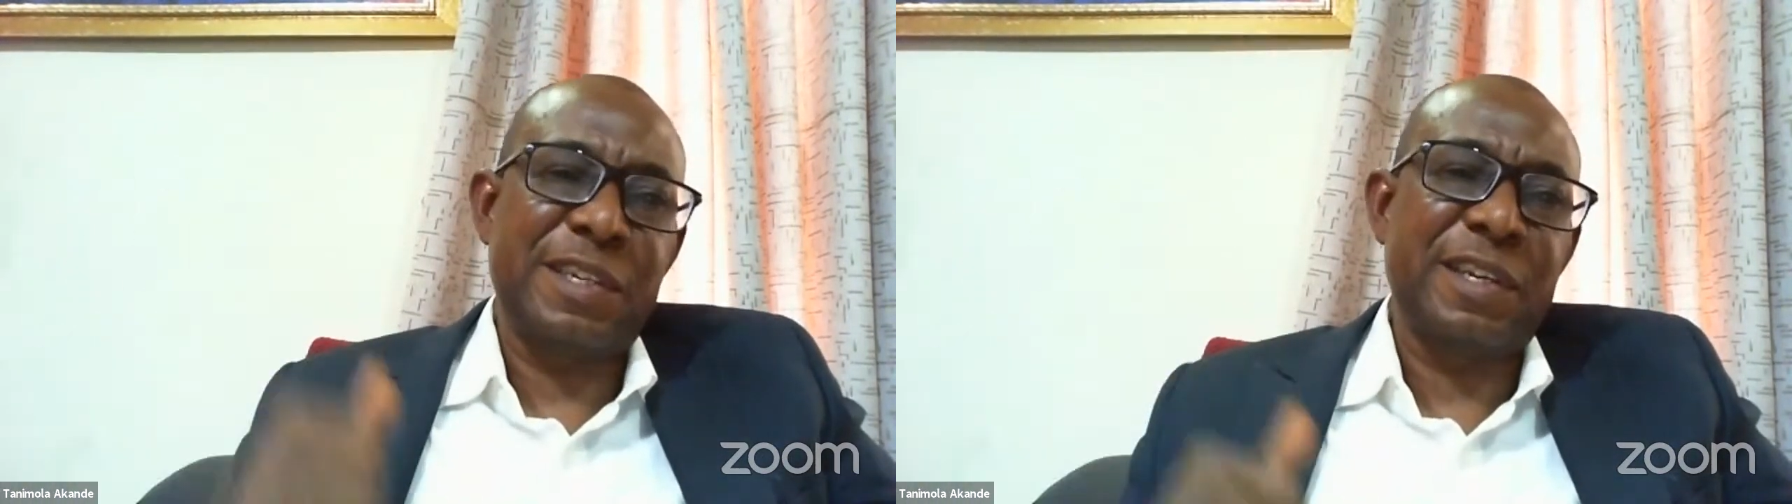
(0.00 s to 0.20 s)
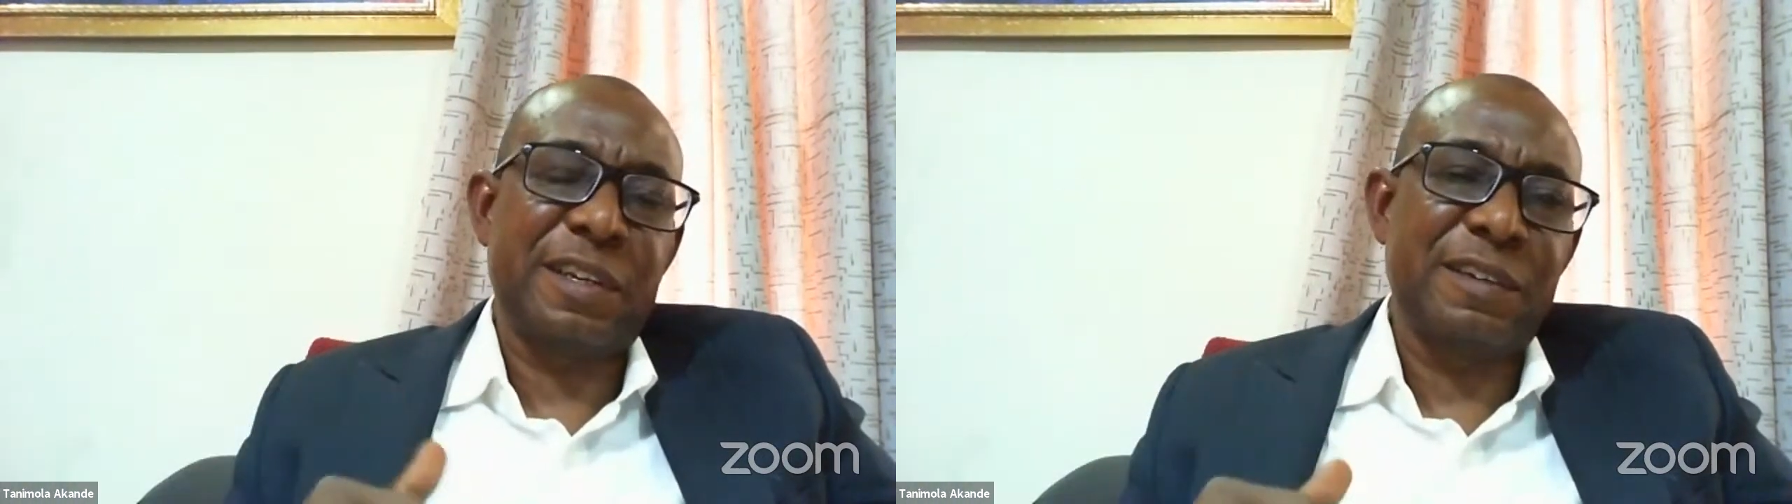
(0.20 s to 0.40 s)

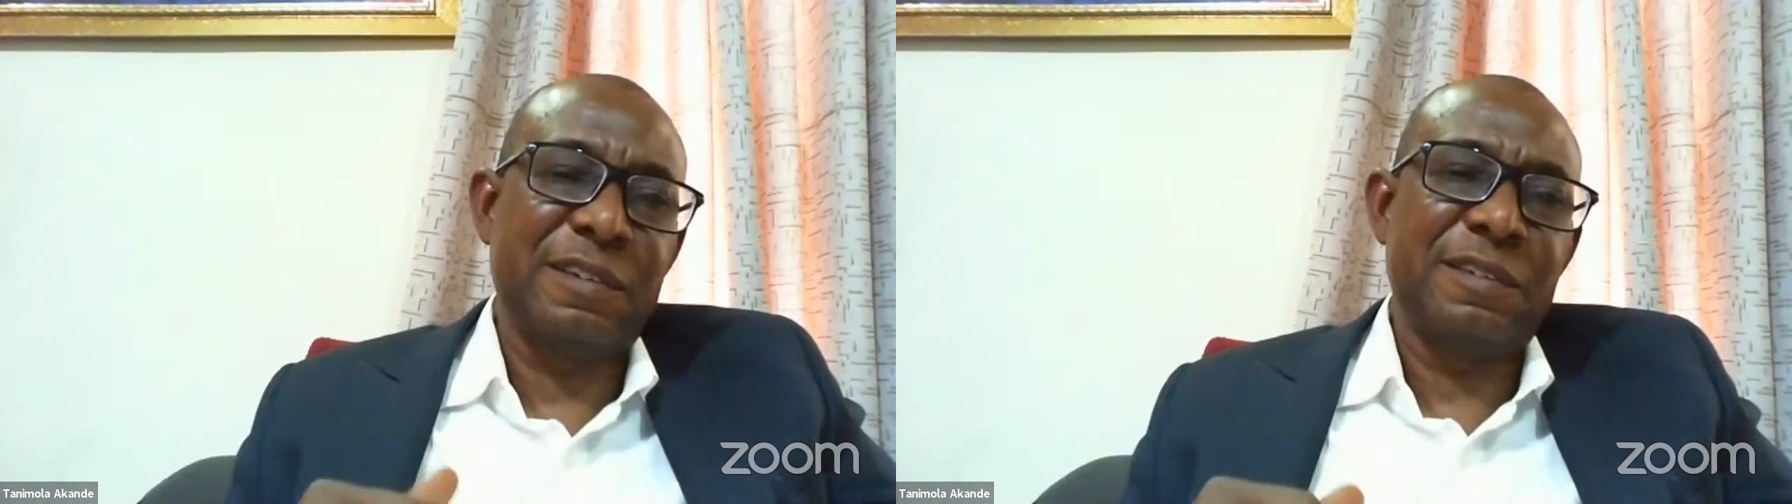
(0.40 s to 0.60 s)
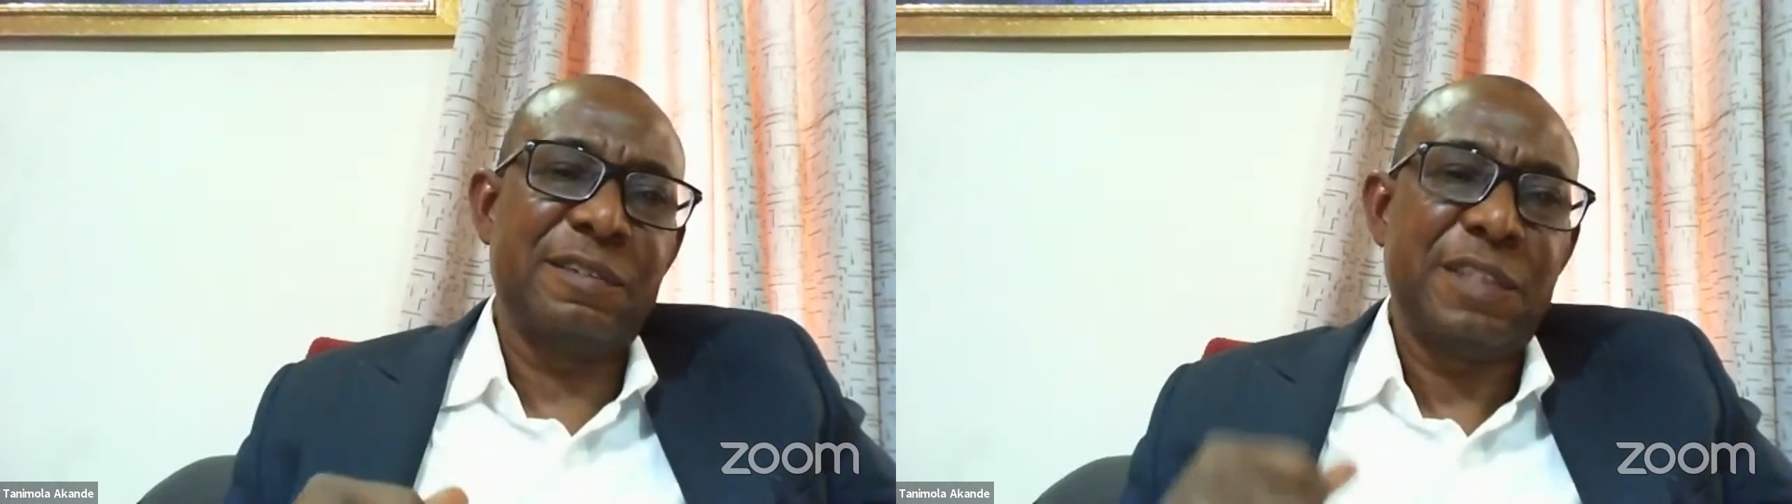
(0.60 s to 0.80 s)
take,
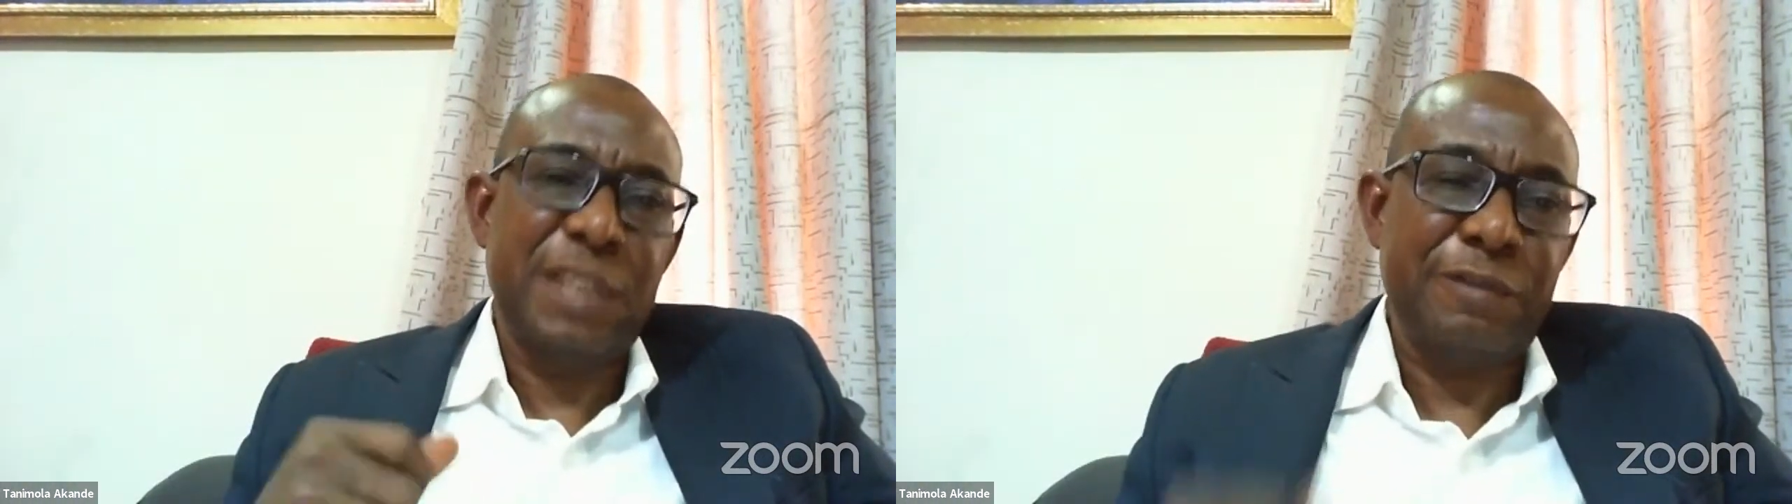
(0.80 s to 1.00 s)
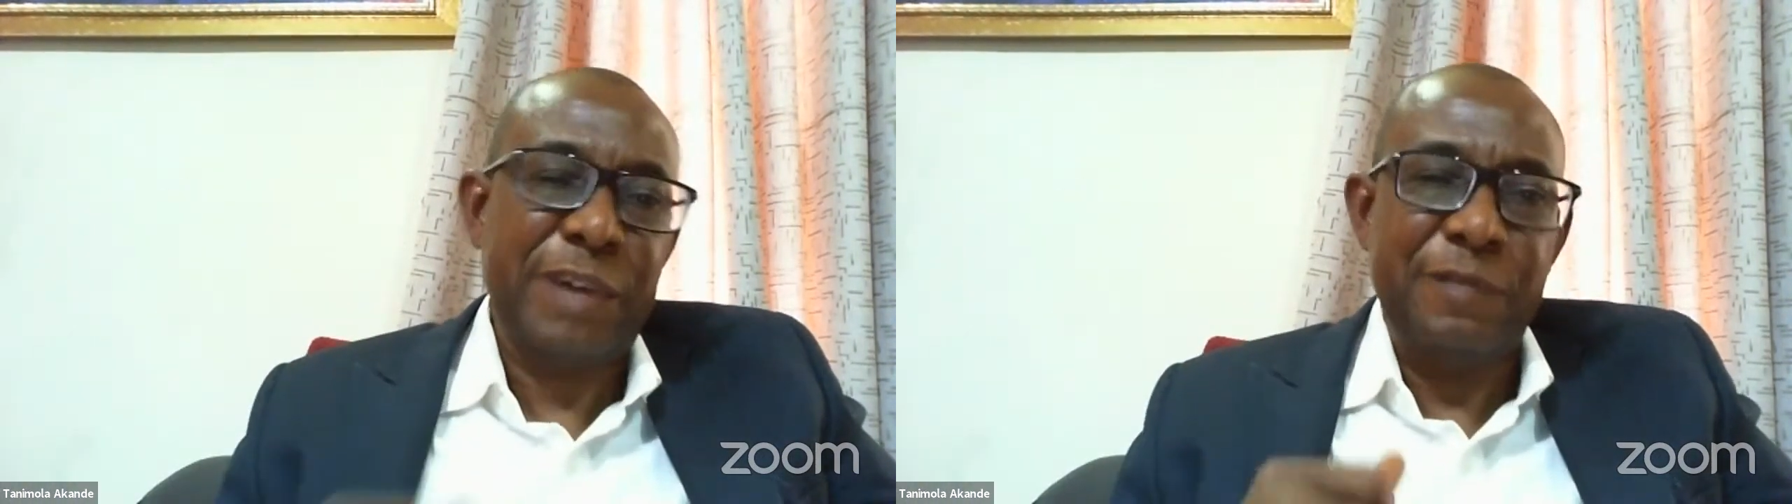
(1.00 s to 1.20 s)

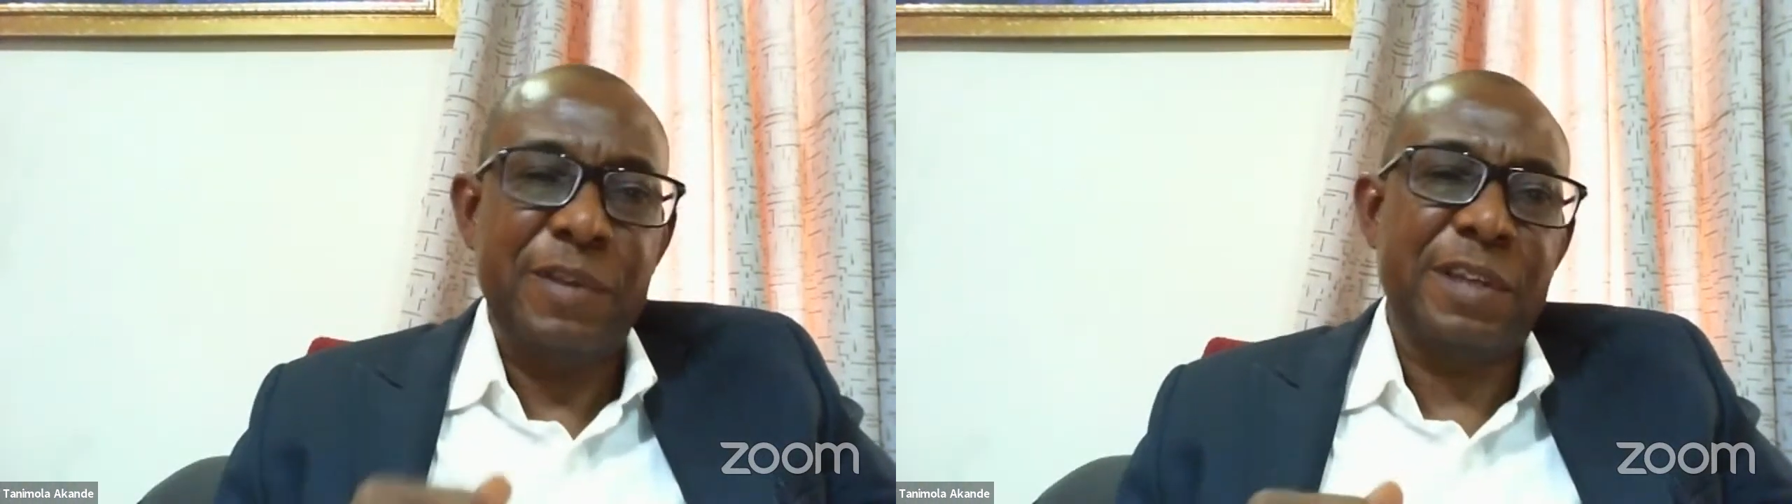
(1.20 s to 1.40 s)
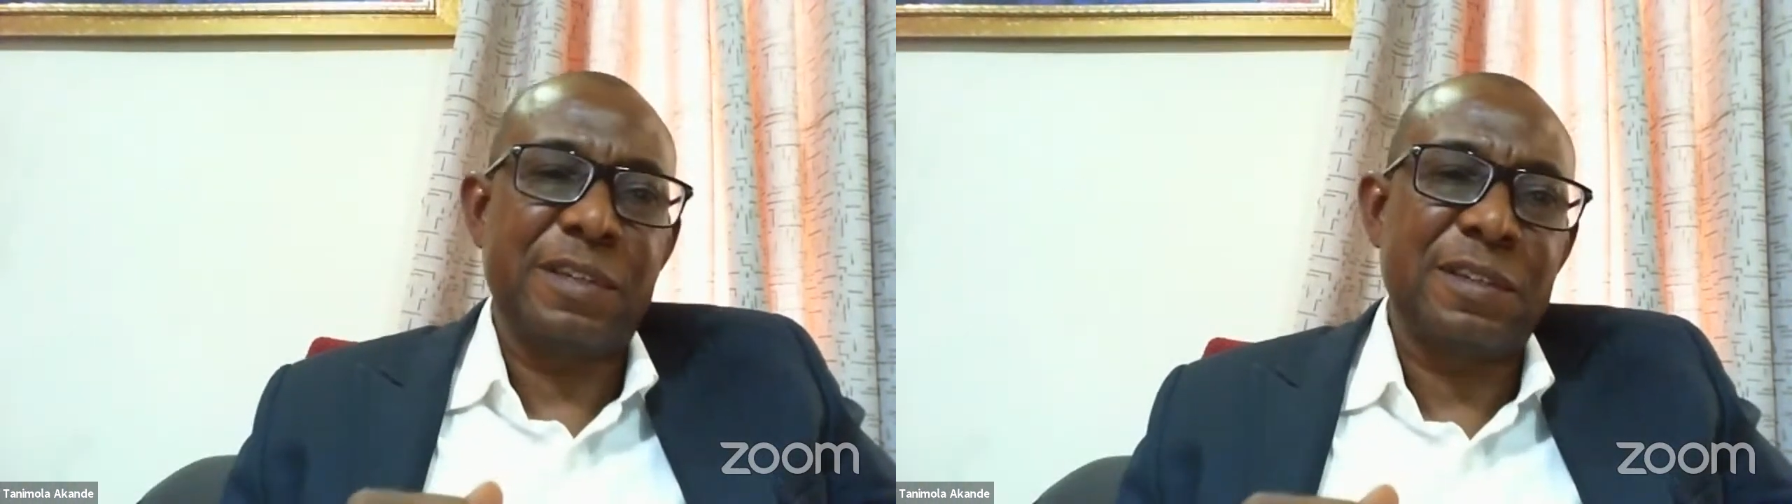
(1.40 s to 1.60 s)
say 5
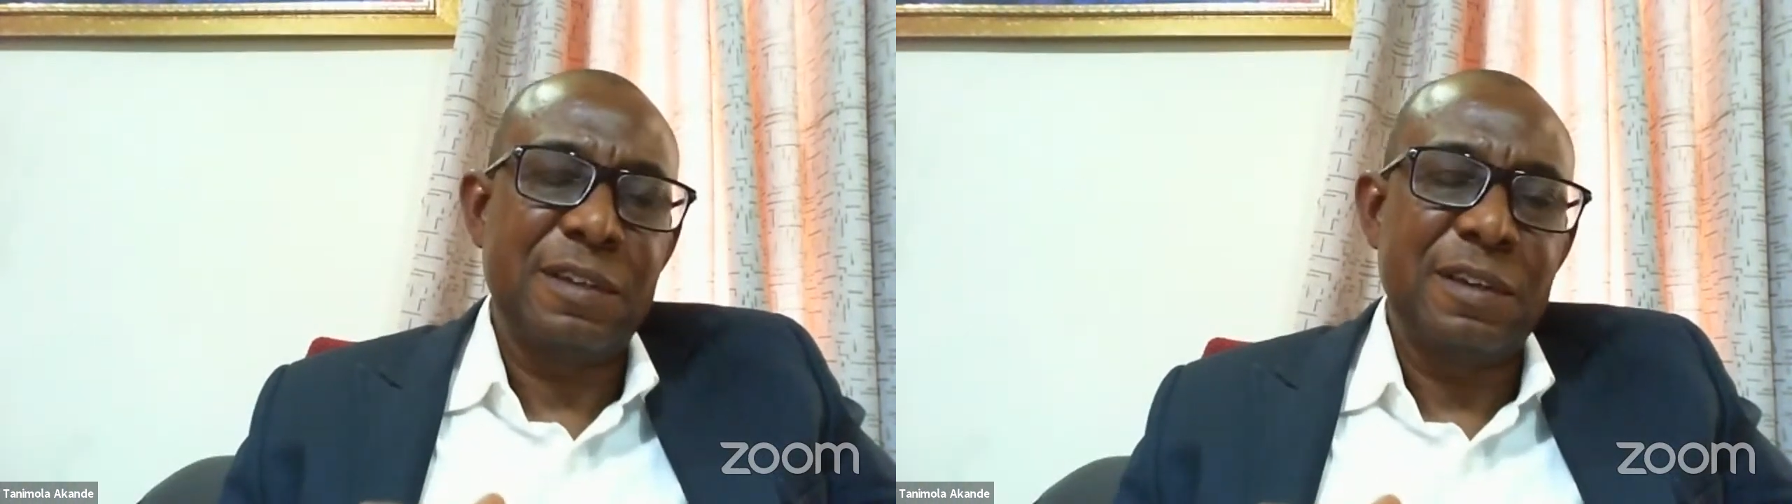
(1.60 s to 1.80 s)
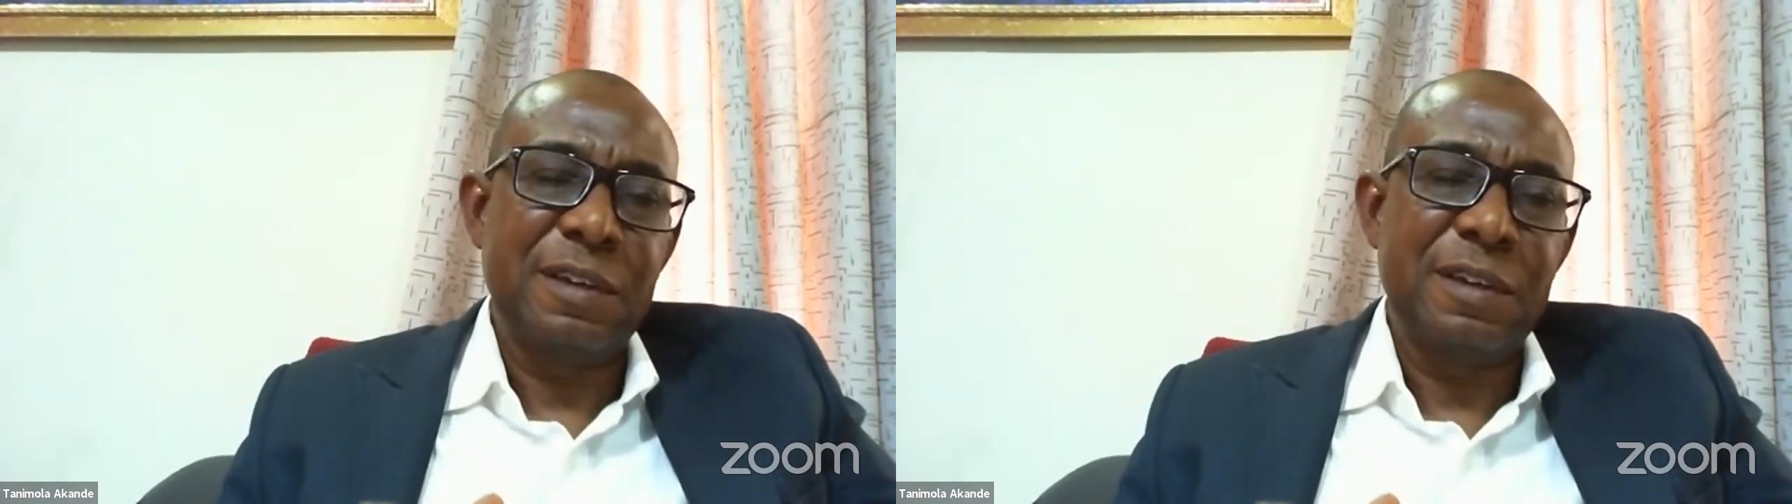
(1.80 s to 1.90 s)
years.